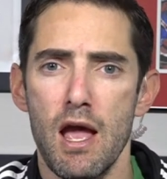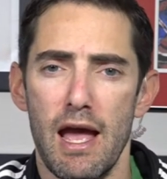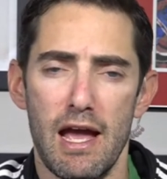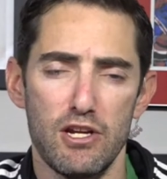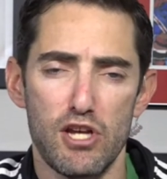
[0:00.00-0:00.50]

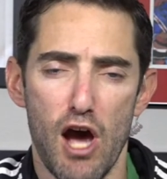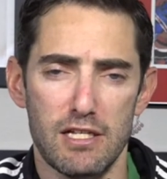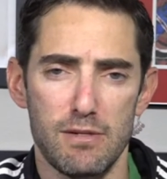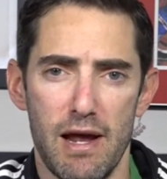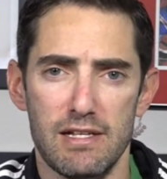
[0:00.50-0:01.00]
And you
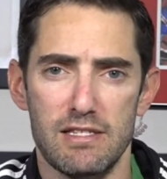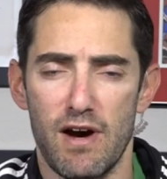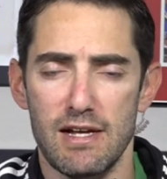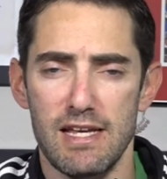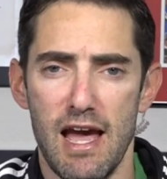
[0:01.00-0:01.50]
talked about it.
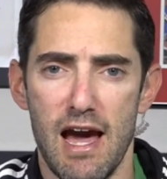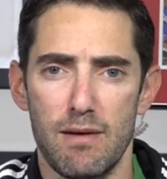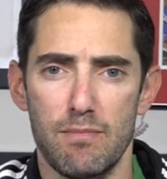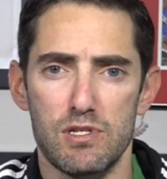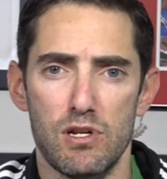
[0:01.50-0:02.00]
Davante
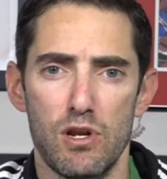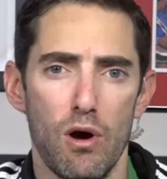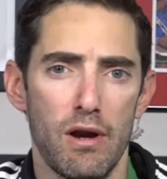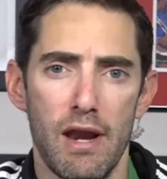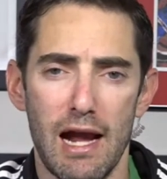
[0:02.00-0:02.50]
Adams no,
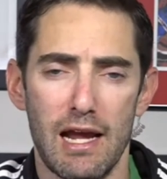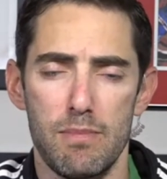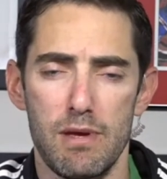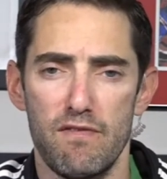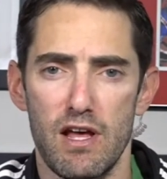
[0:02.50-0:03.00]
not going to
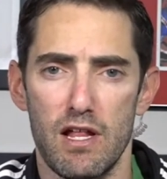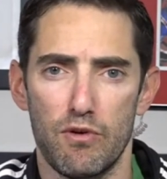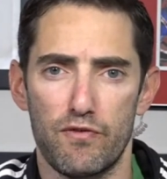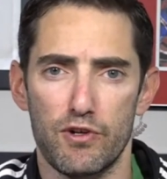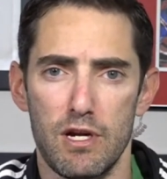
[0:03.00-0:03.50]
be available
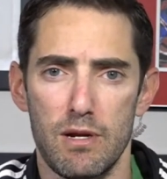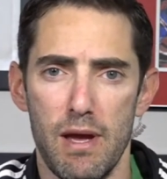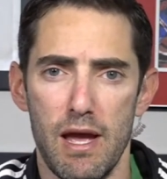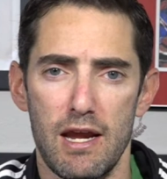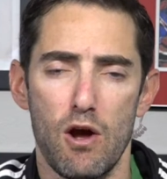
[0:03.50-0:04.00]
for Green
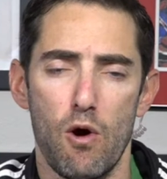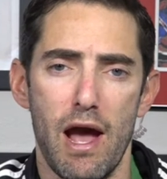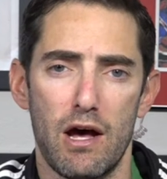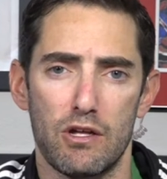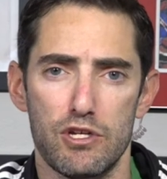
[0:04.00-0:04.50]
Bay. No
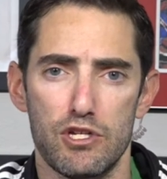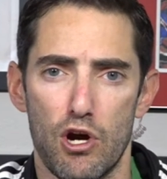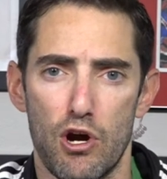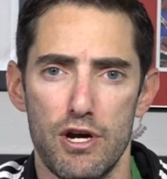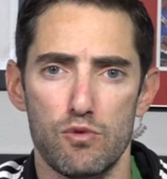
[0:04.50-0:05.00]
Allen
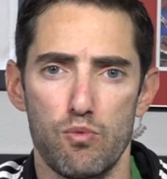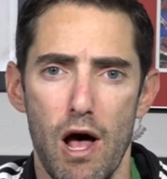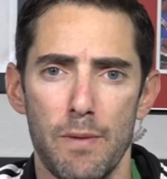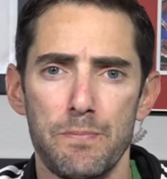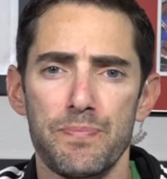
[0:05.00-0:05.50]
Lazard as
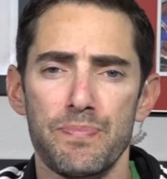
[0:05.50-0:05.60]
well.